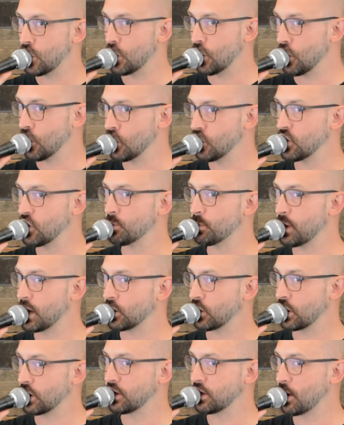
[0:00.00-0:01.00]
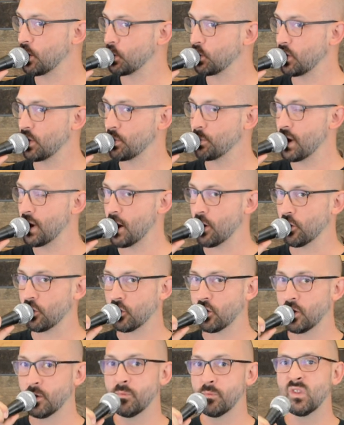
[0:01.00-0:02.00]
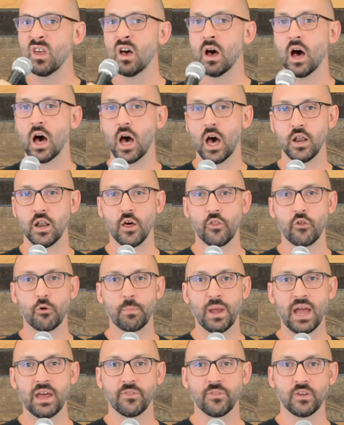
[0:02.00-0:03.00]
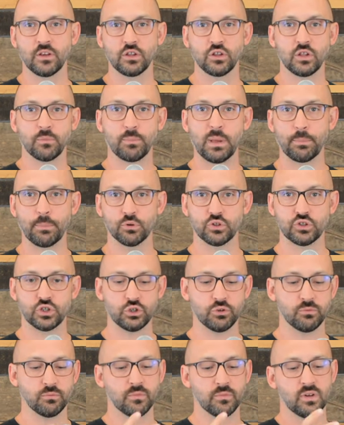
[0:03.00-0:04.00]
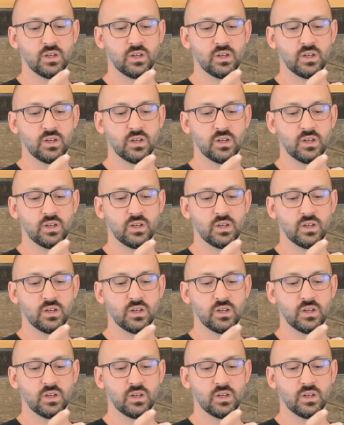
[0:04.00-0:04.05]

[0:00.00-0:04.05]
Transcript: on the mic like that with your mouth. Another bad thing that people do